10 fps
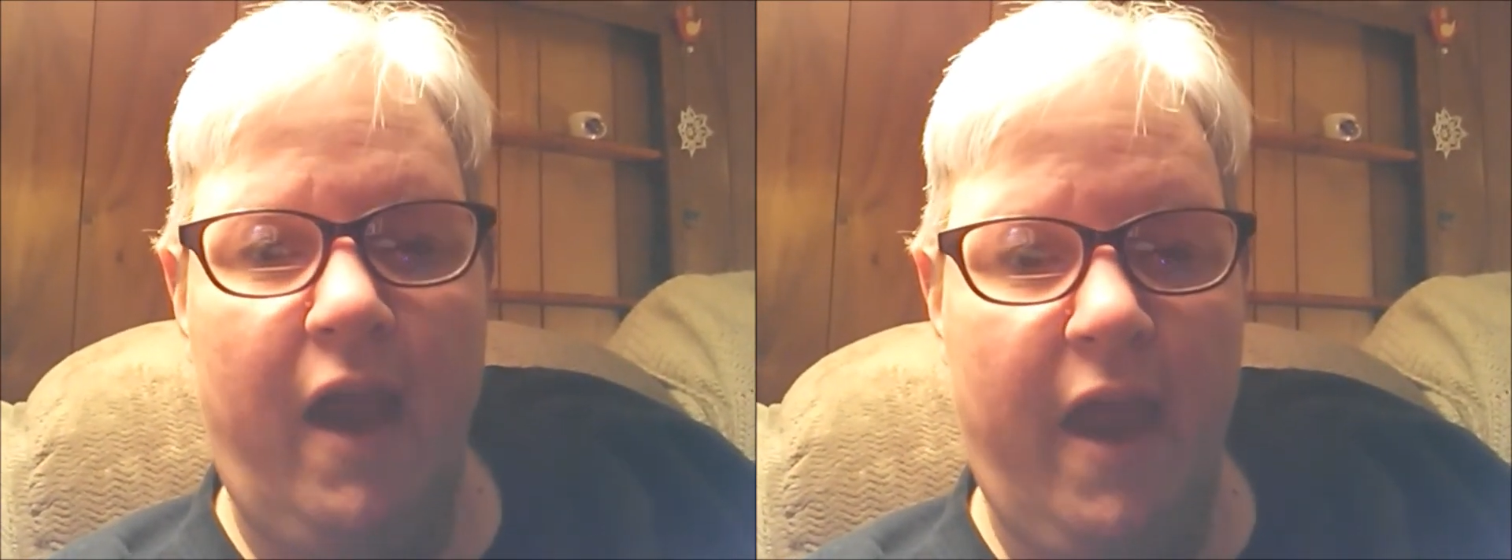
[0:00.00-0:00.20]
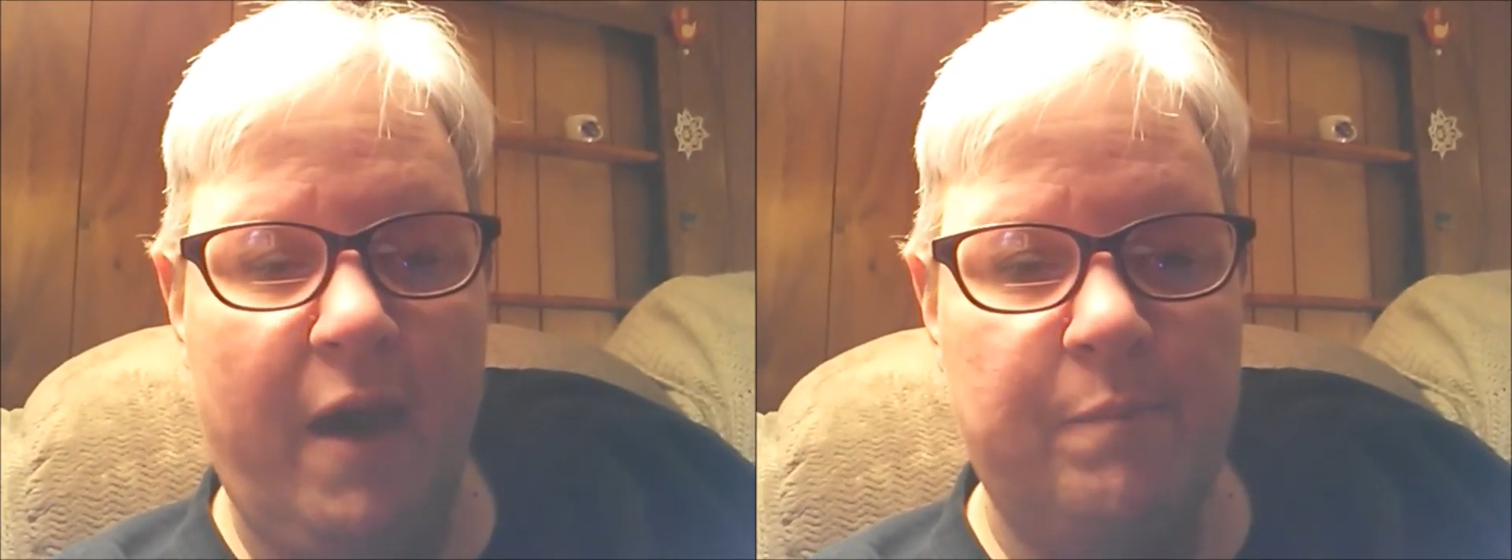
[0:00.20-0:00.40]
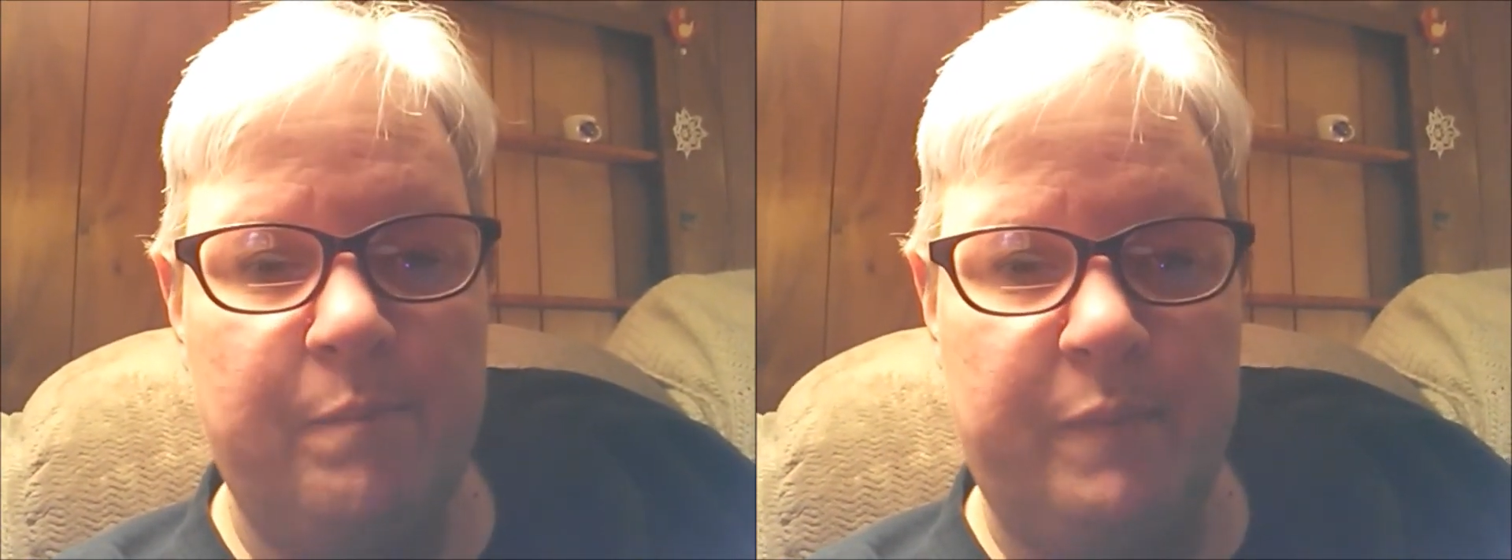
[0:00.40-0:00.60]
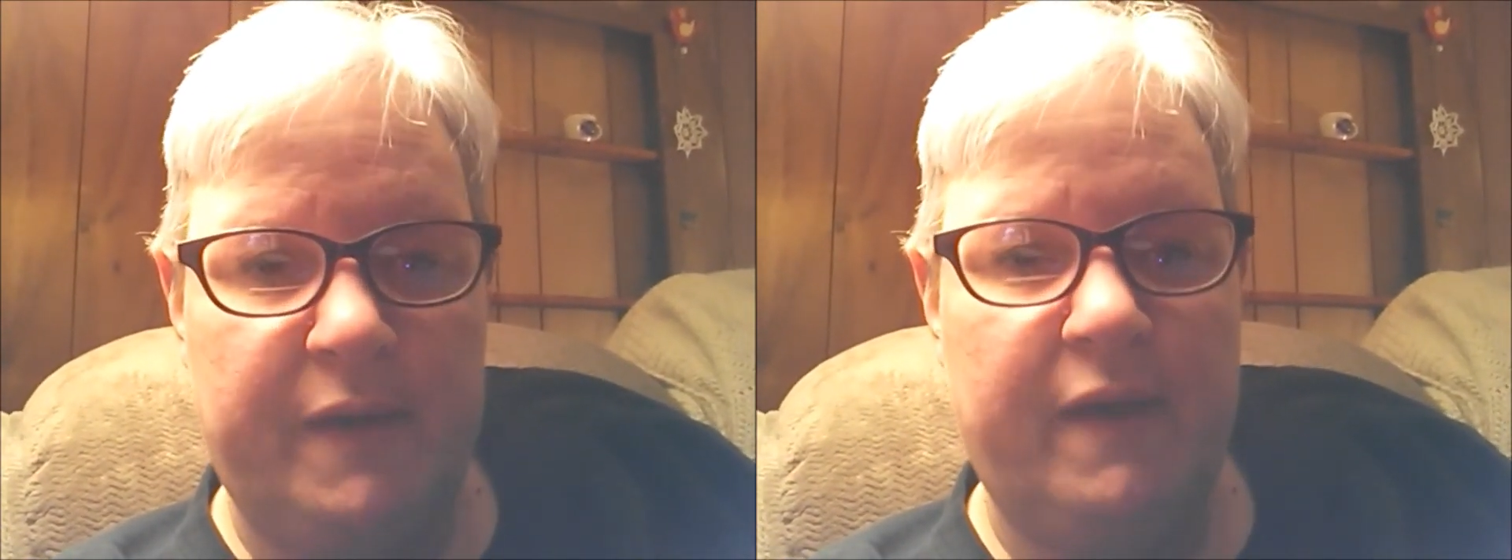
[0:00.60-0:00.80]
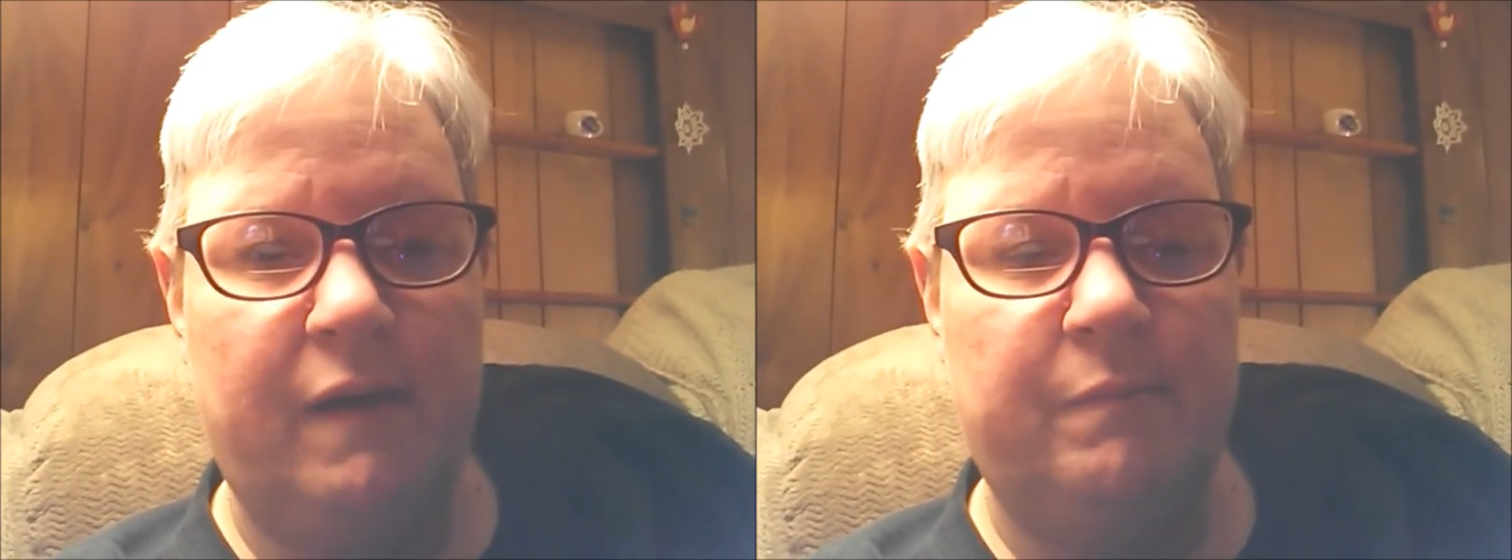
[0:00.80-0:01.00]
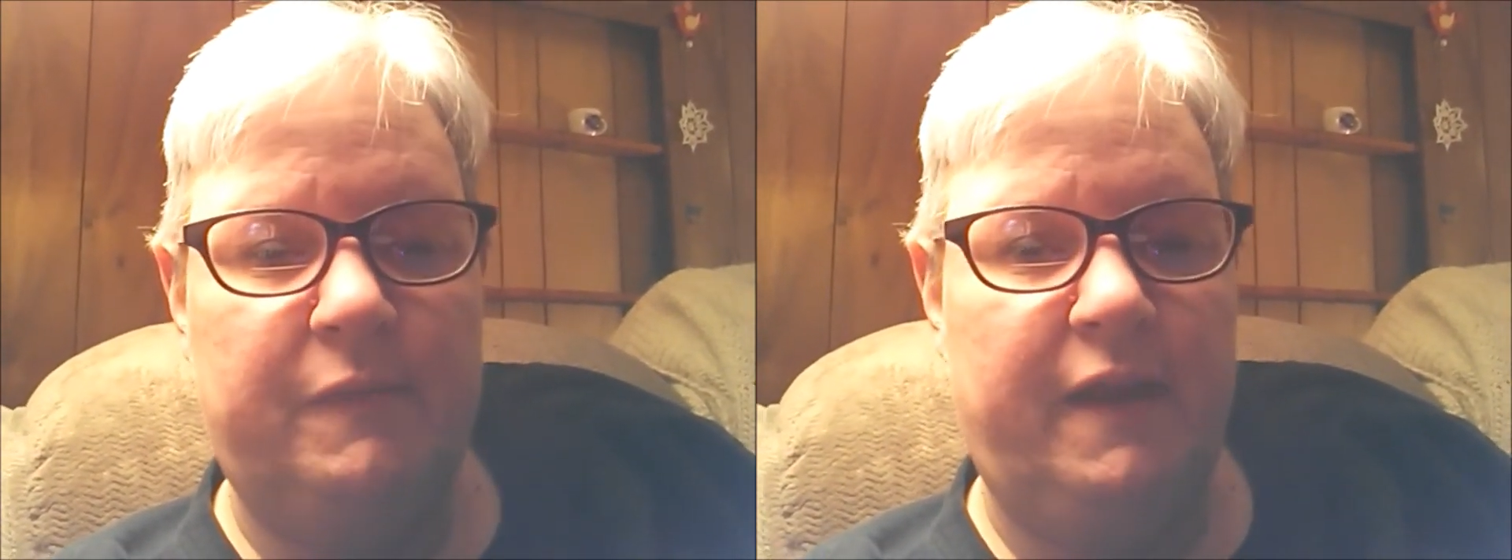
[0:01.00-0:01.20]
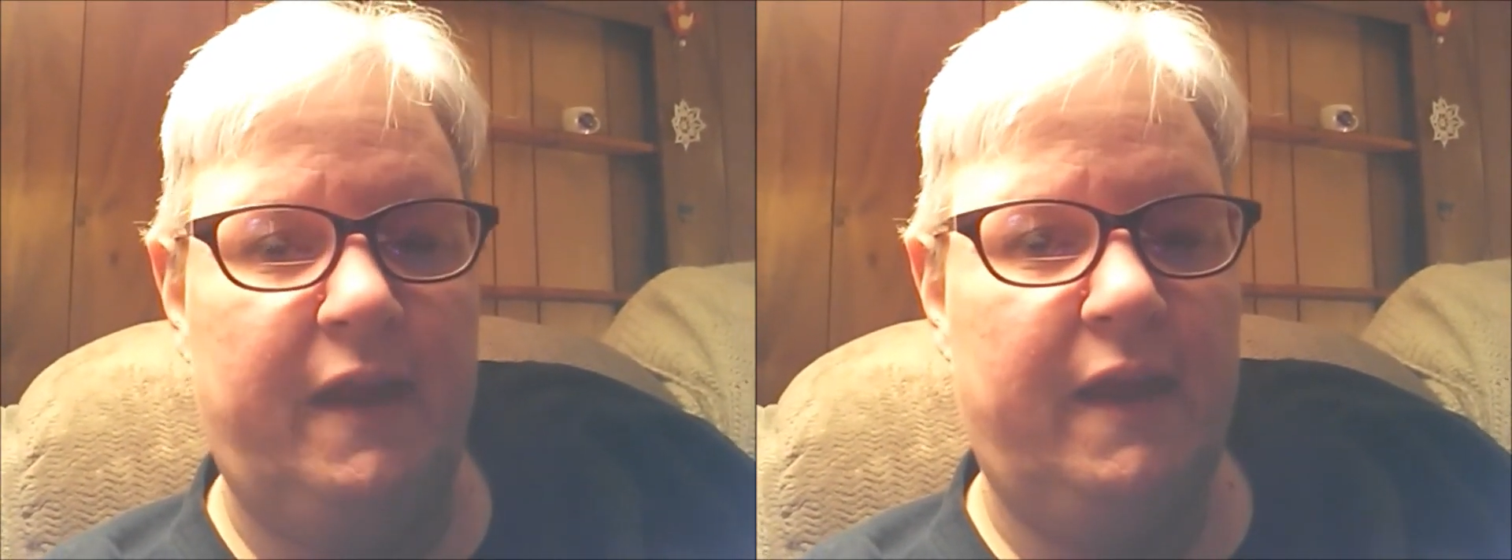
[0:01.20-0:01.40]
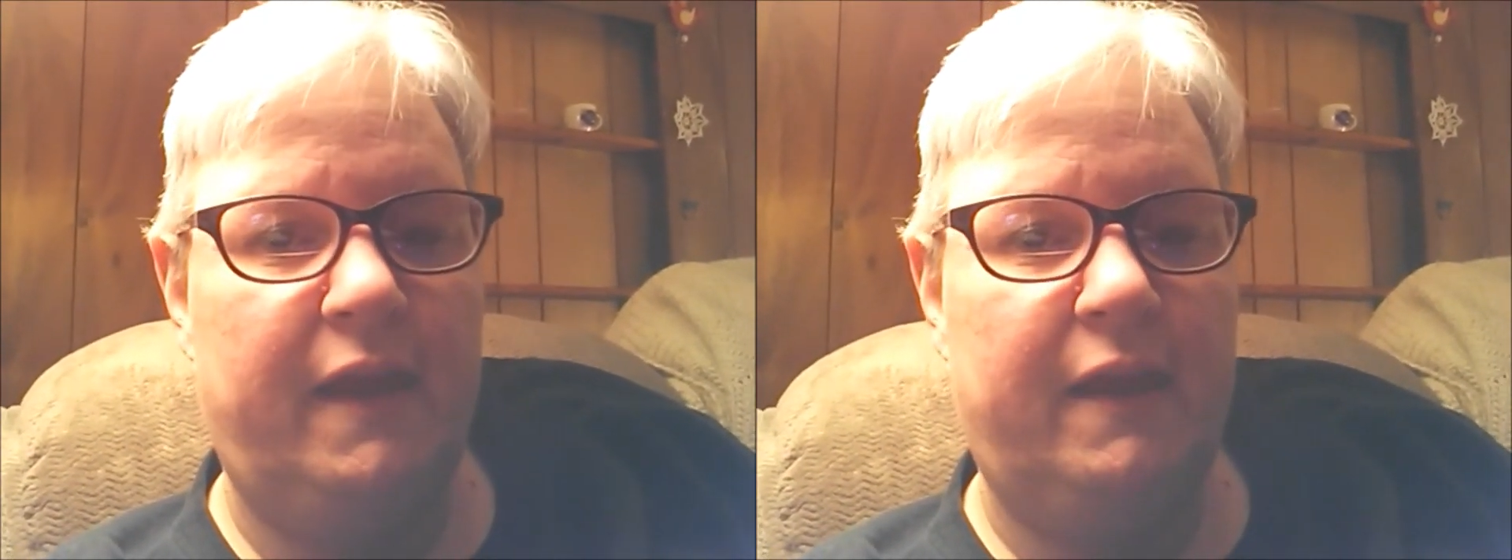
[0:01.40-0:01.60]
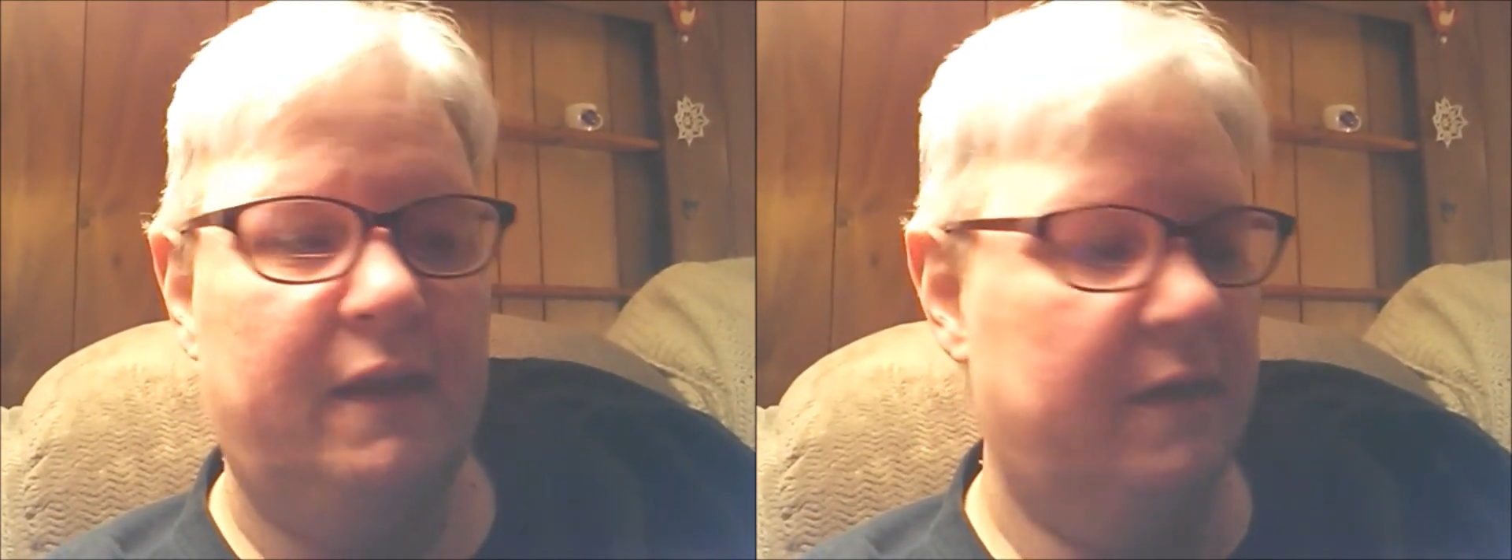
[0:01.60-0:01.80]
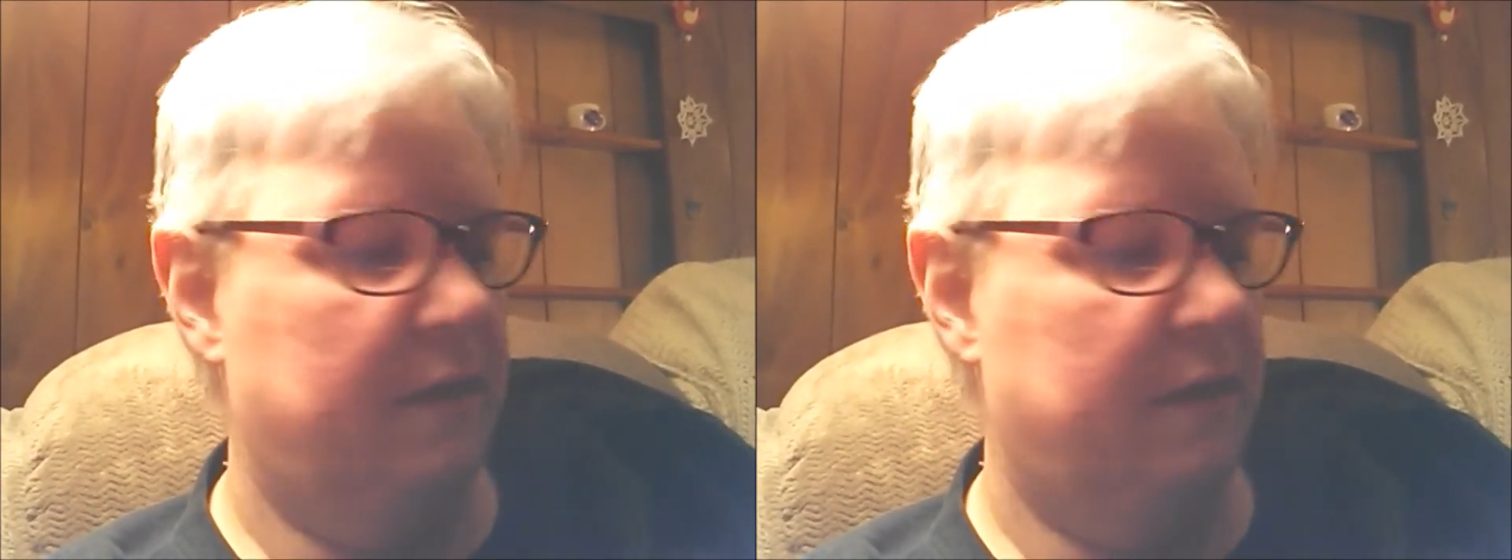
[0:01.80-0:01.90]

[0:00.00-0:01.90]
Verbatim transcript: happy hump day.